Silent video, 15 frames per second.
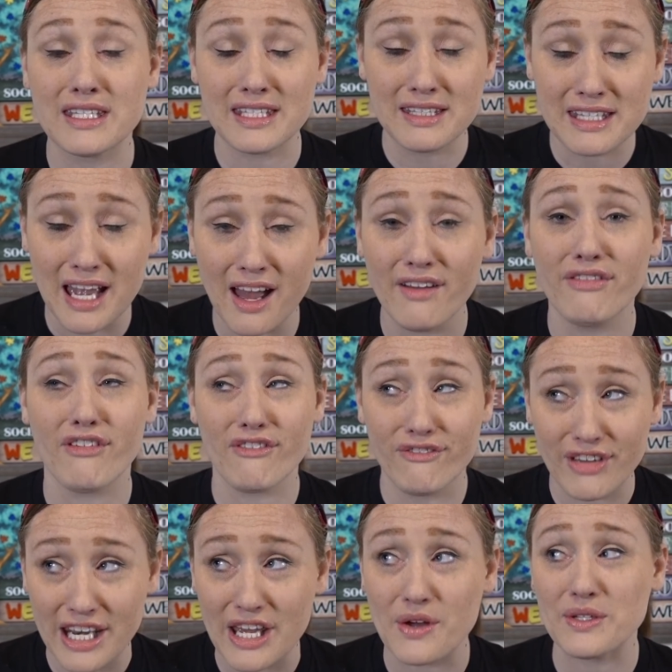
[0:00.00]
tough
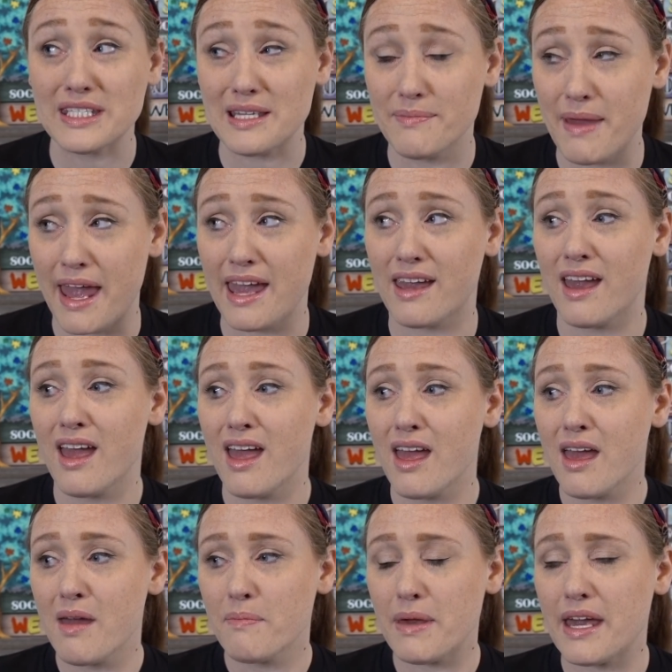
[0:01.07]
videos to make
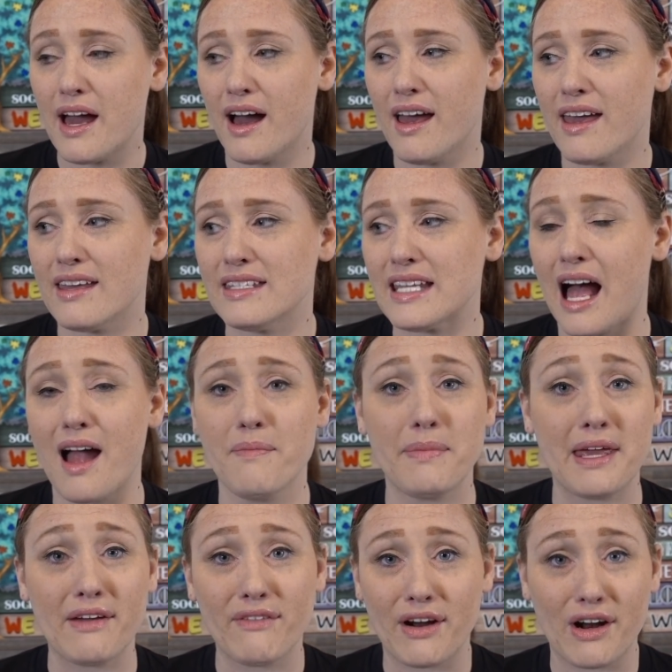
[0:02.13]
because I'm
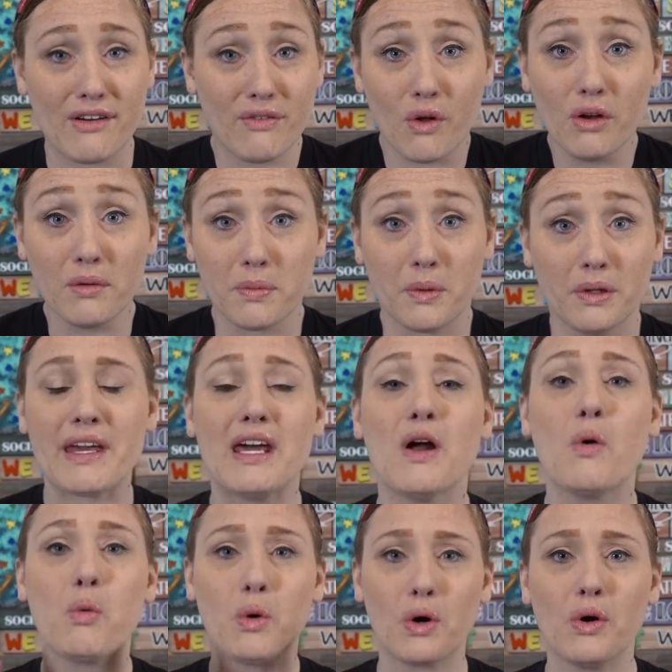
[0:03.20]
being very vulnerable. In a
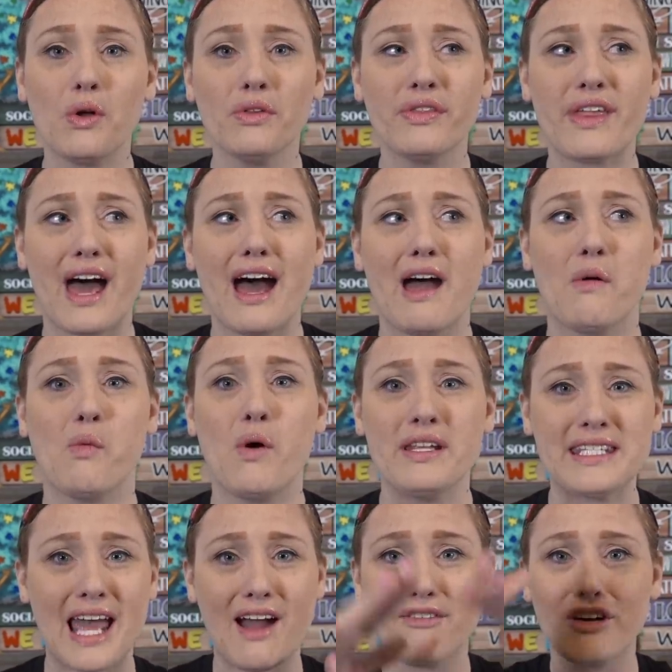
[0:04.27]
world that
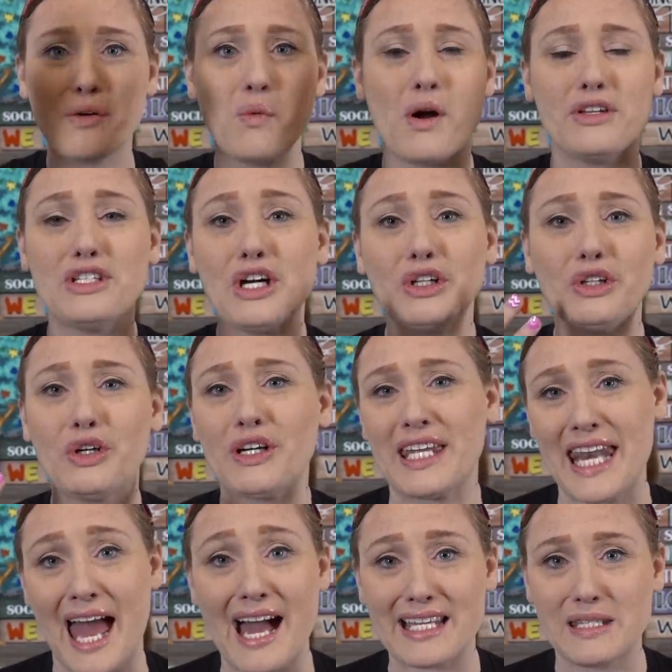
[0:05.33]
wants everyone to look and
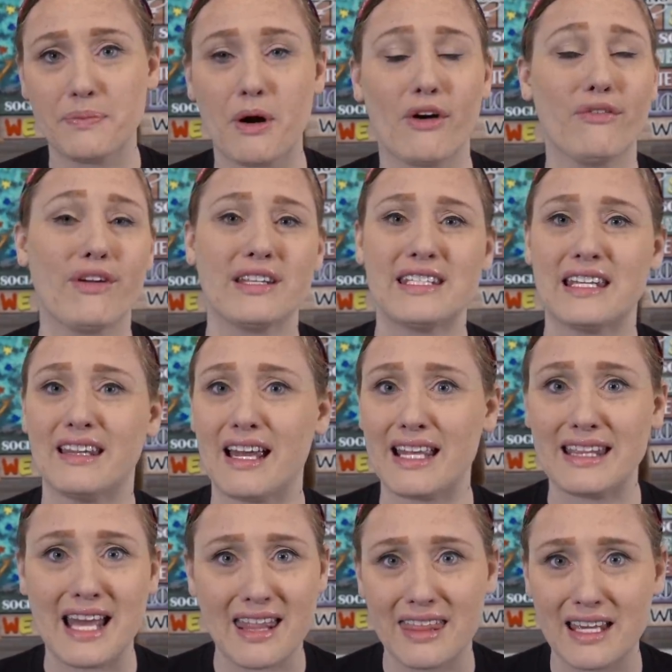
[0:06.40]
act perfect and like
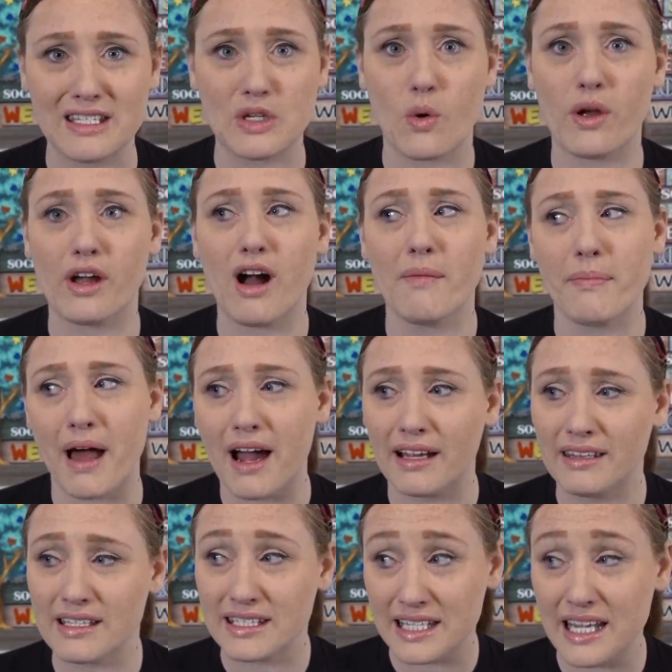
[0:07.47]
nothing's going on
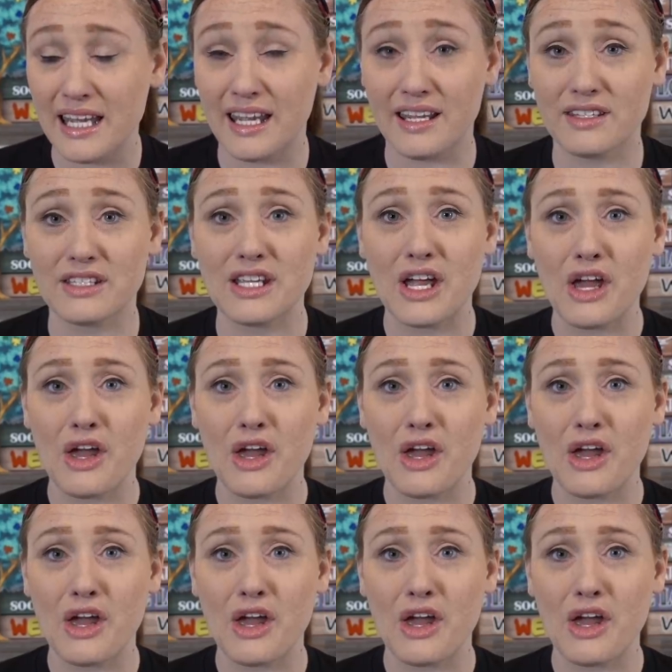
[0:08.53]
behind the scenes,